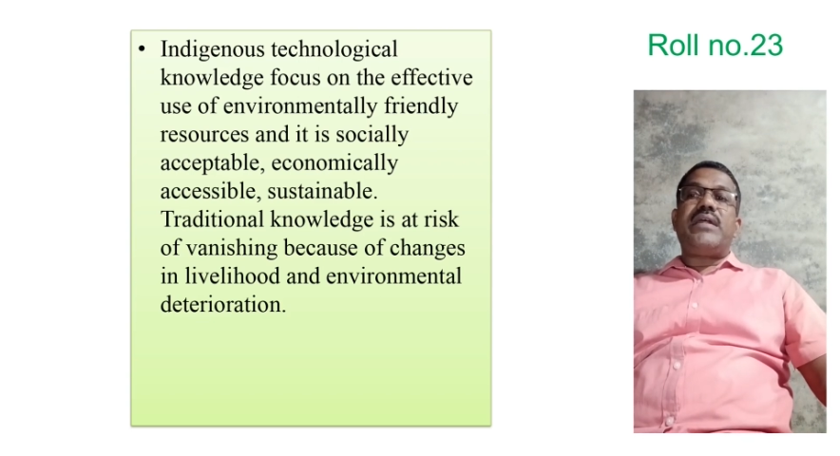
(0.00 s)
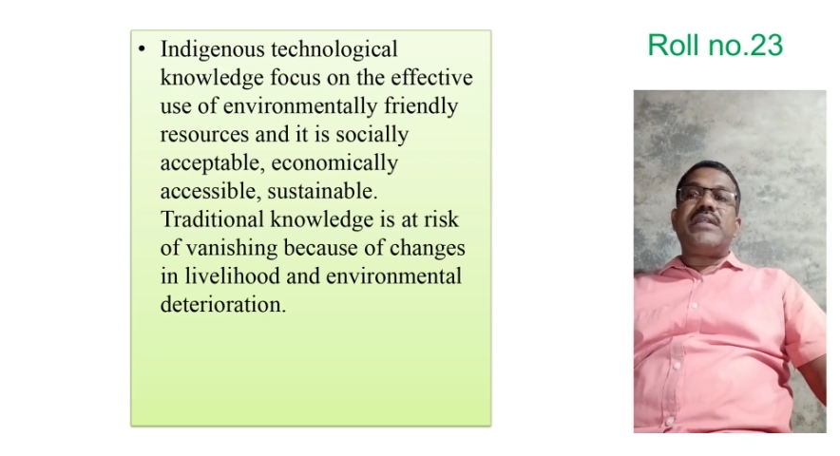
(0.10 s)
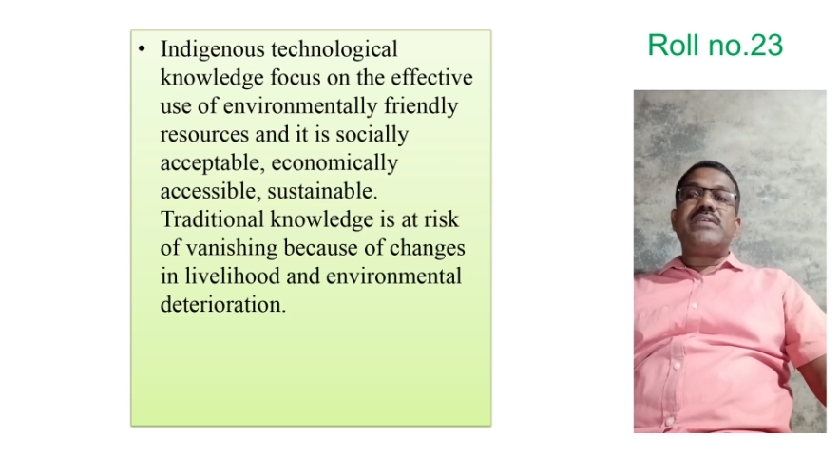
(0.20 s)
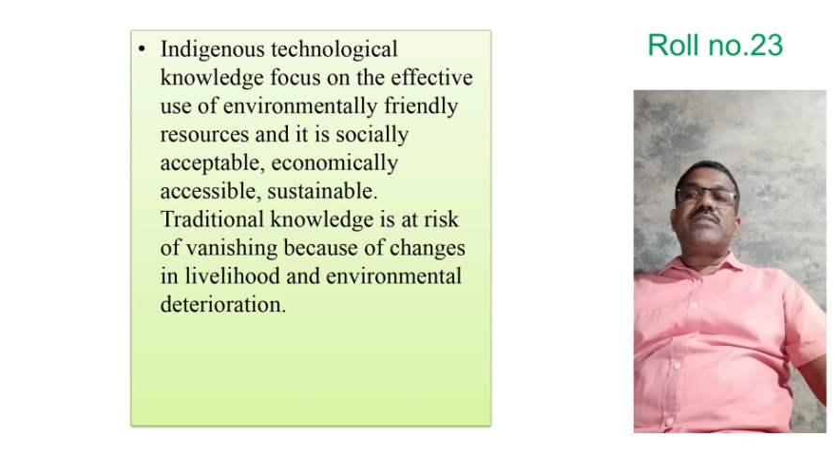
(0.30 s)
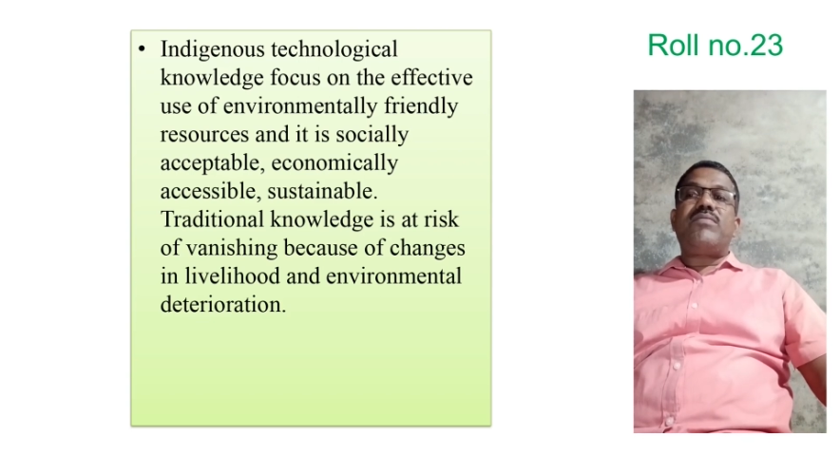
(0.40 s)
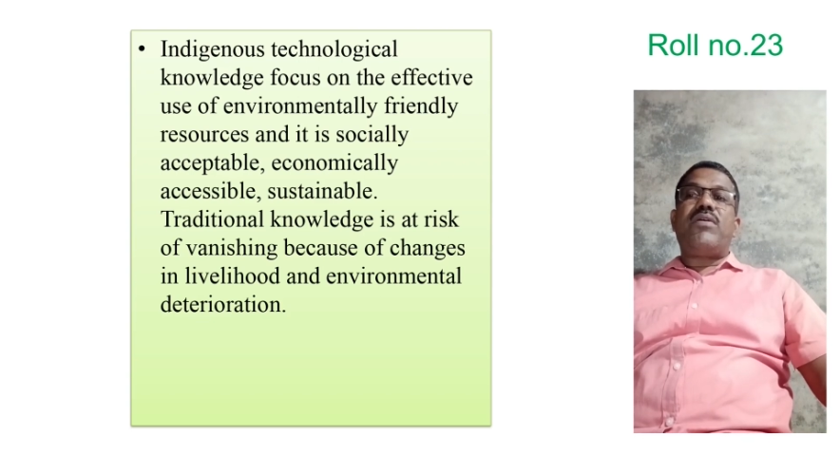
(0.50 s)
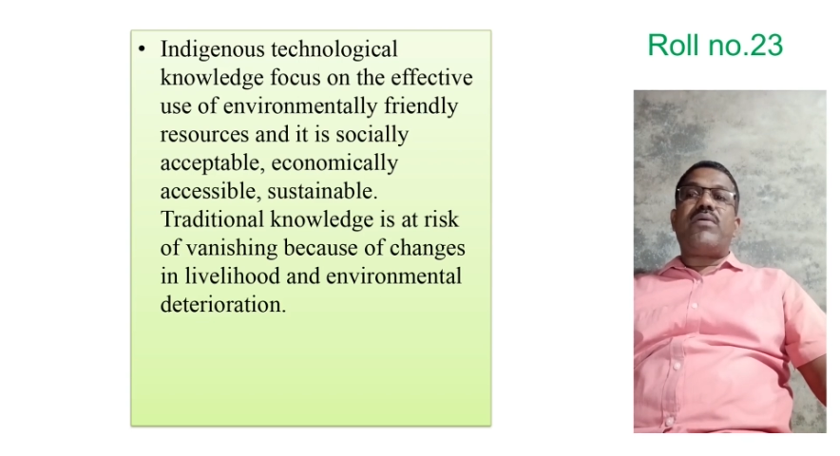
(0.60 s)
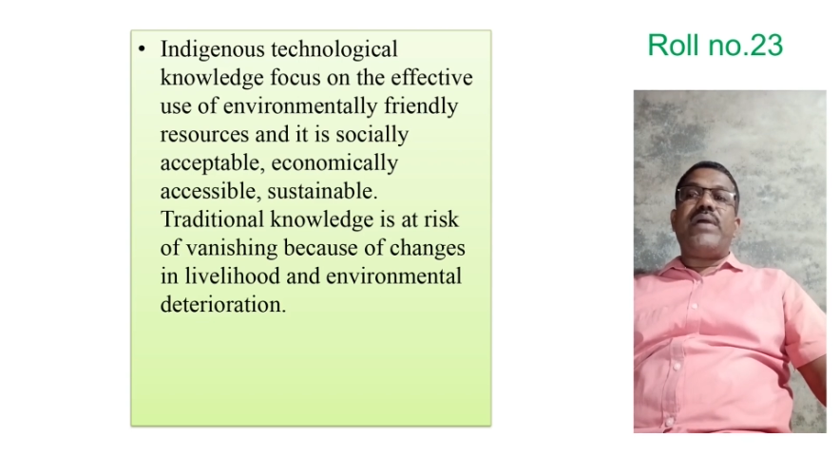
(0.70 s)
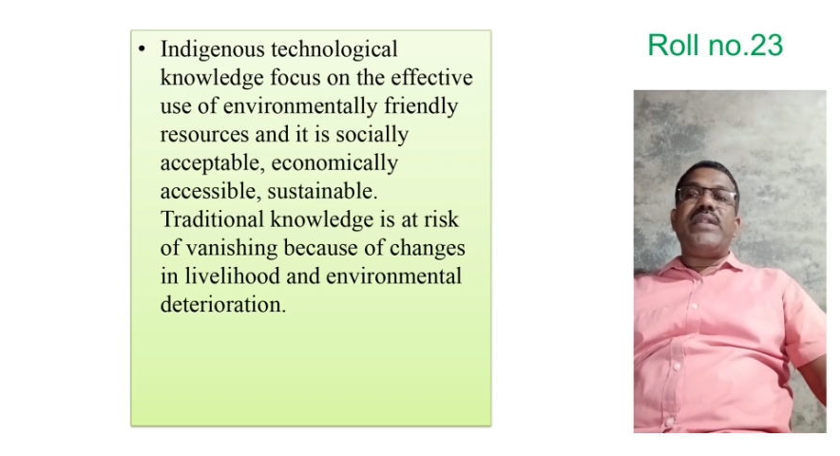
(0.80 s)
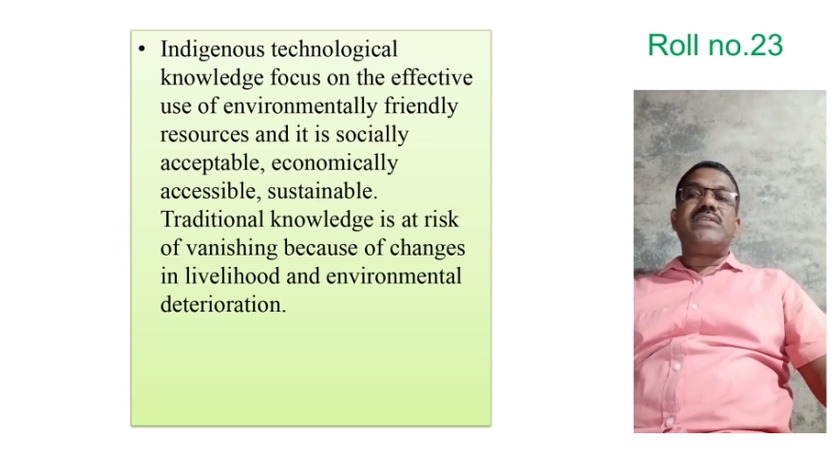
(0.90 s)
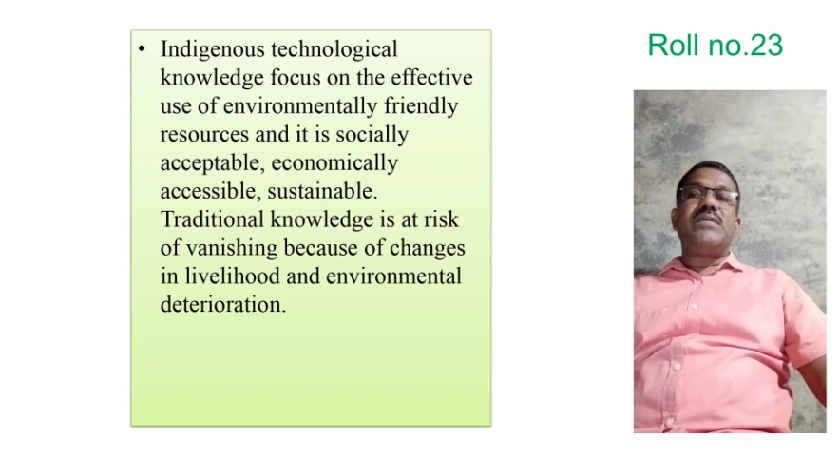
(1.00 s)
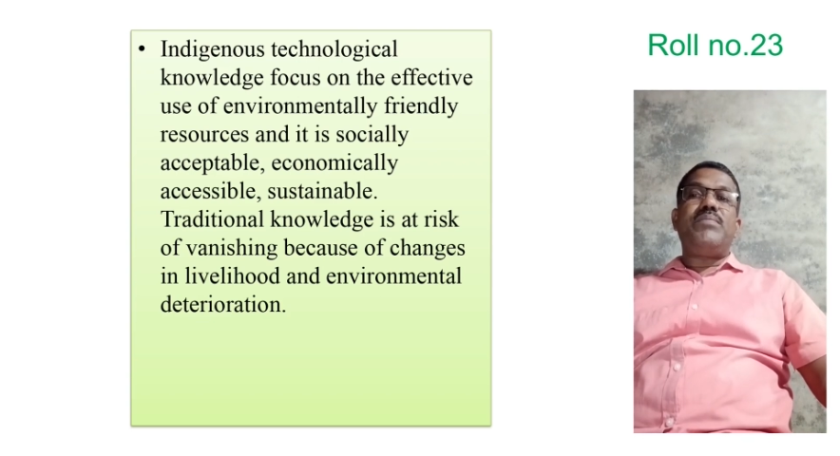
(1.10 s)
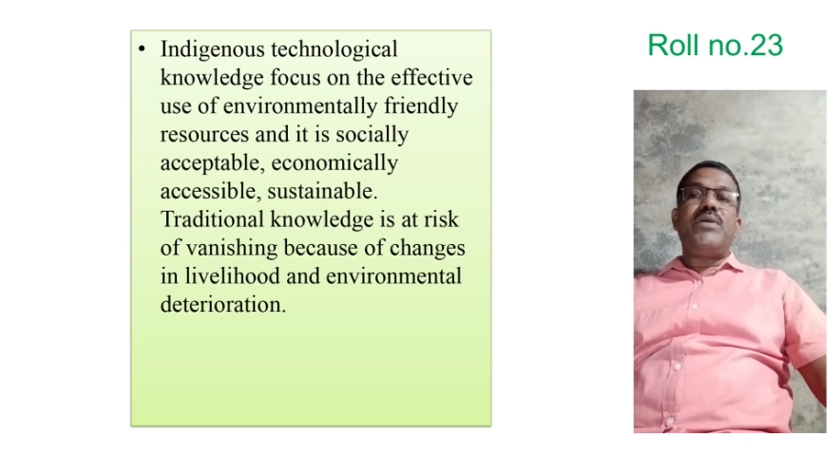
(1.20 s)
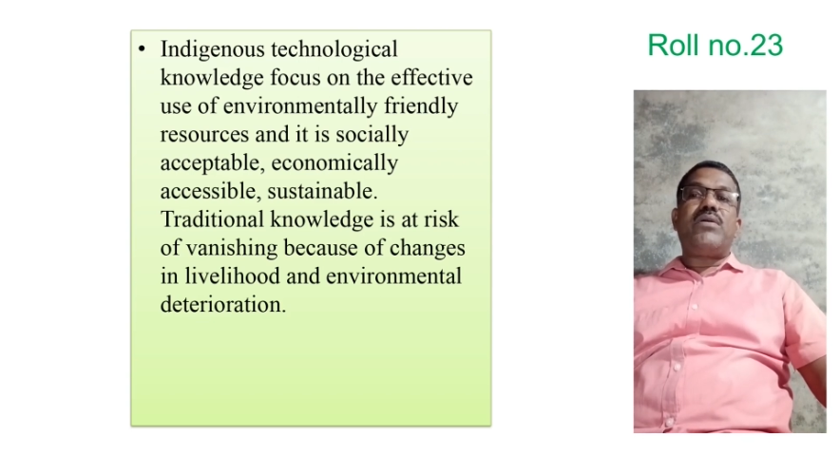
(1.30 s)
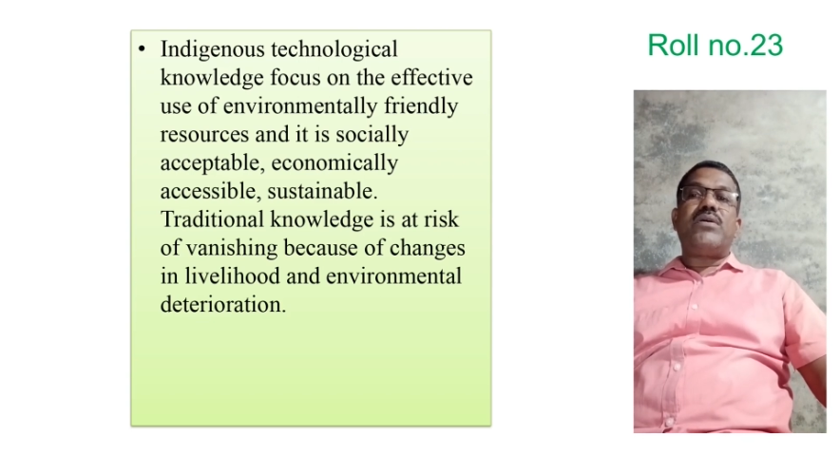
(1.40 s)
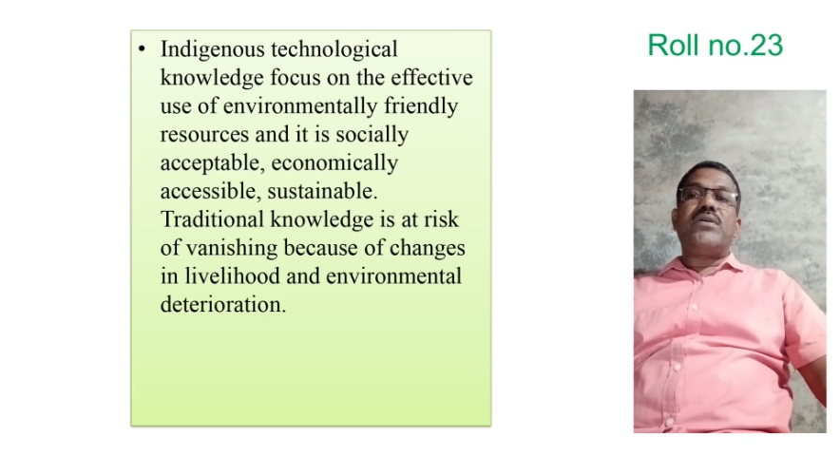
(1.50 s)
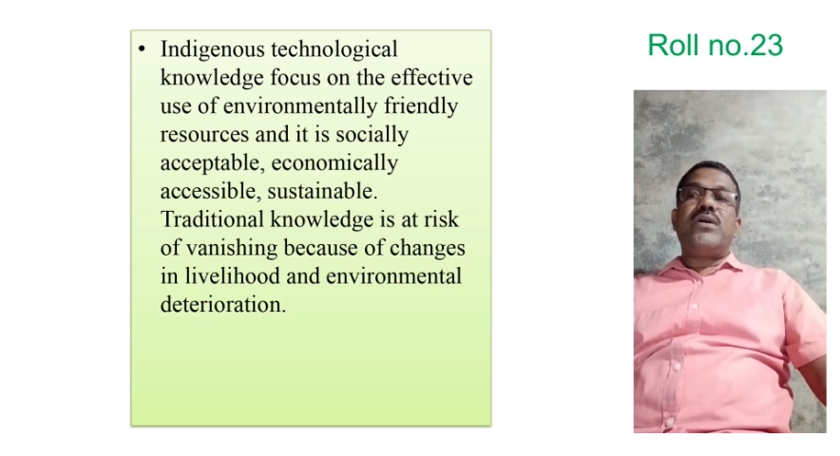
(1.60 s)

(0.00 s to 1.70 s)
risk for vanishing because